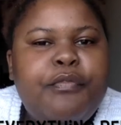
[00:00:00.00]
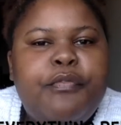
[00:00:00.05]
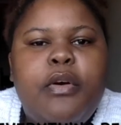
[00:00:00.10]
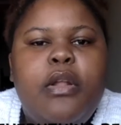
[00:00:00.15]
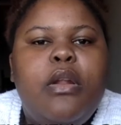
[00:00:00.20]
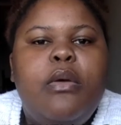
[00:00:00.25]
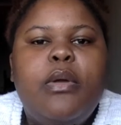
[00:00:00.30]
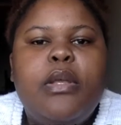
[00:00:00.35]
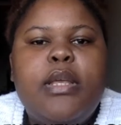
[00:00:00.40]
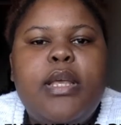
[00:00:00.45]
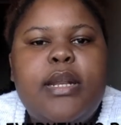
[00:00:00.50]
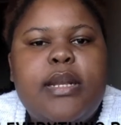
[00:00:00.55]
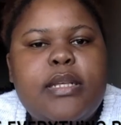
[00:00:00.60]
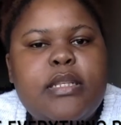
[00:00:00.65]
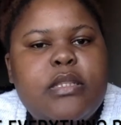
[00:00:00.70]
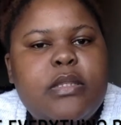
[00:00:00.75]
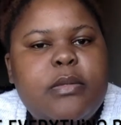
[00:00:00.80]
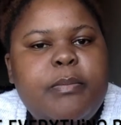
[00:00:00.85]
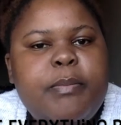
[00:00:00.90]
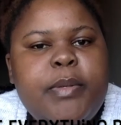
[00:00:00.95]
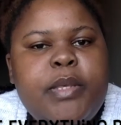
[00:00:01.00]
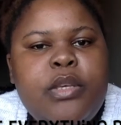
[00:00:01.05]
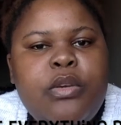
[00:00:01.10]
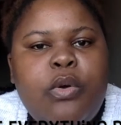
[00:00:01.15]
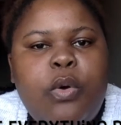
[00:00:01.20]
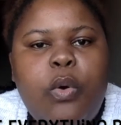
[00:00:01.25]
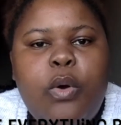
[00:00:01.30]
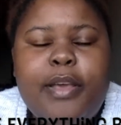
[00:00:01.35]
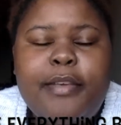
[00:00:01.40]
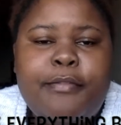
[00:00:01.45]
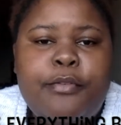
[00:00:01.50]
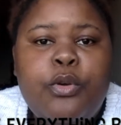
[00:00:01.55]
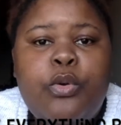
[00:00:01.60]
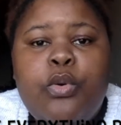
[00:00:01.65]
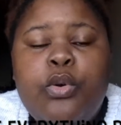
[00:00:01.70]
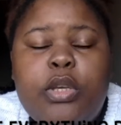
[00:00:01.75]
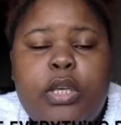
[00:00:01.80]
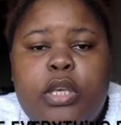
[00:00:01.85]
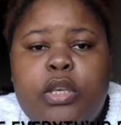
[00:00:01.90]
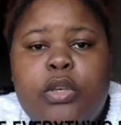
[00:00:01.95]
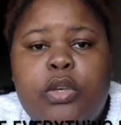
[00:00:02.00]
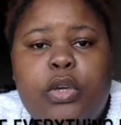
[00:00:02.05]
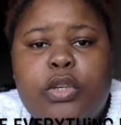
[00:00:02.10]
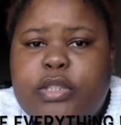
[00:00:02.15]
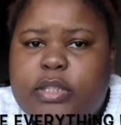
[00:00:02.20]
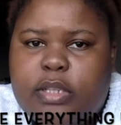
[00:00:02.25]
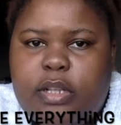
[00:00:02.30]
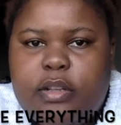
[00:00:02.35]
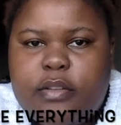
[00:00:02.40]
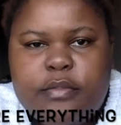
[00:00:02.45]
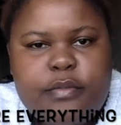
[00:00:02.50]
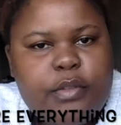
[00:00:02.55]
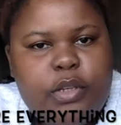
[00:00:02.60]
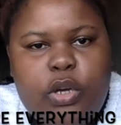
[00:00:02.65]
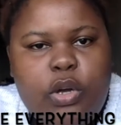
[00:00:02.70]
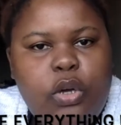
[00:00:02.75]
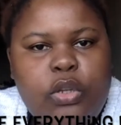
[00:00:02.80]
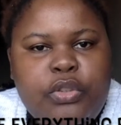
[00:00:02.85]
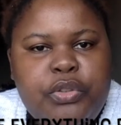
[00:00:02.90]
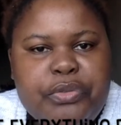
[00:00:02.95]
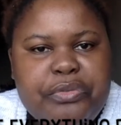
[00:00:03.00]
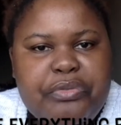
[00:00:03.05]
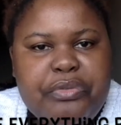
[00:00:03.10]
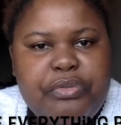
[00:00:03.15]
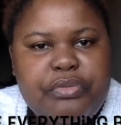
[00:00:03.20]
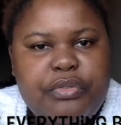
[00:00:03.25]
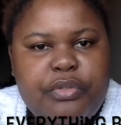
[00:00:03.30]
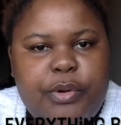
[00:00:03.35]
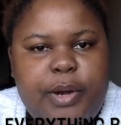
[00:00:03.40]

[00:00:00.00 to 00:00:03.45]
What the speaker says: following a recipe or if you're cooking yourself on your own,